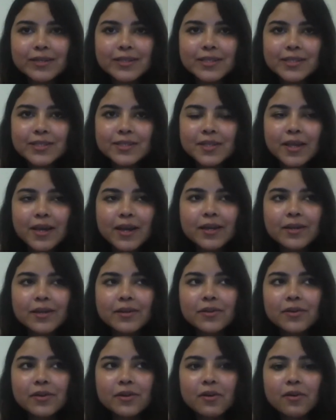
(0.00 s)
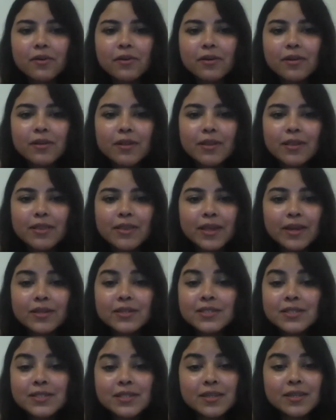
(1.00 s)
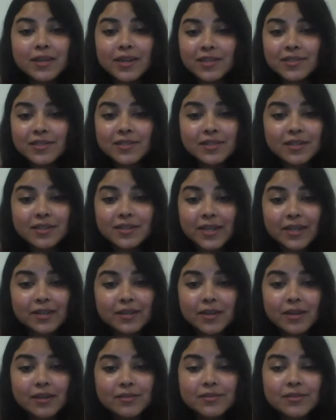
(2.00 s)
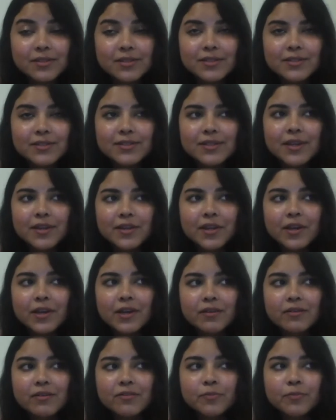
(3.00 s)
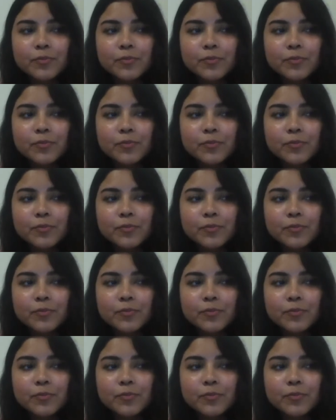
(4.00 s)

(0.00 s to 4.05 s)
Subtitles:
is that there are still less than 10 countries that have